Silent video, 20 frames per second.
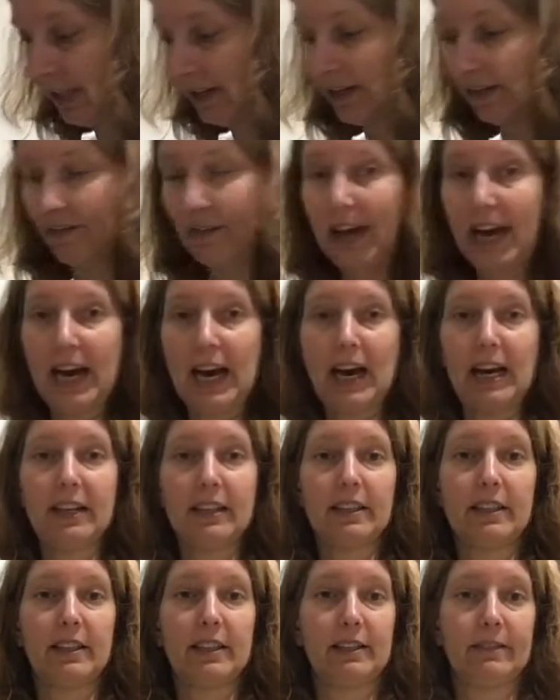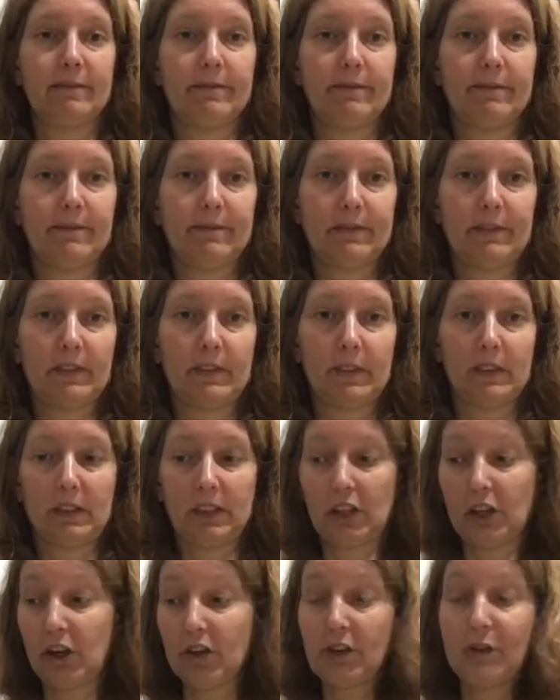that
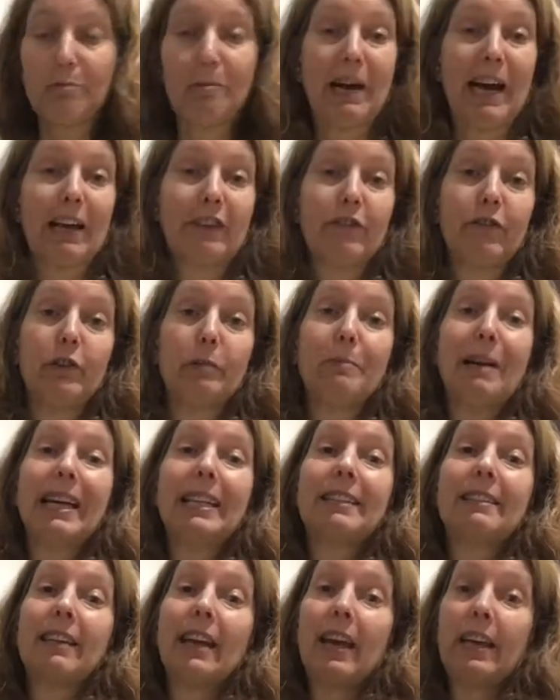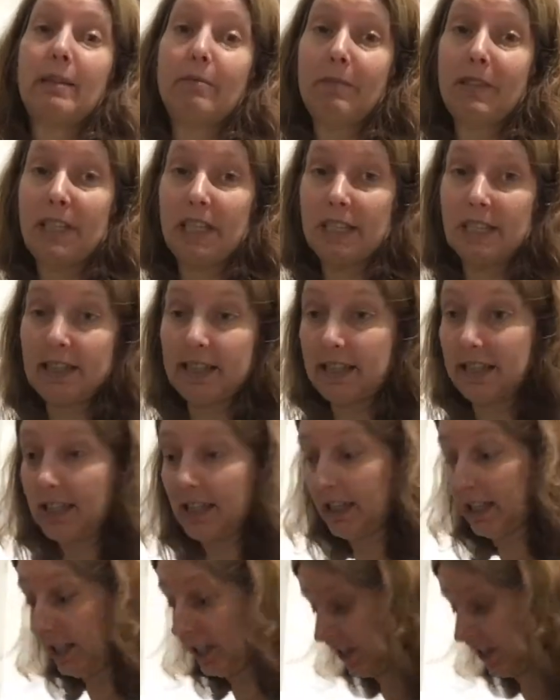goes back for about 10 minutes in the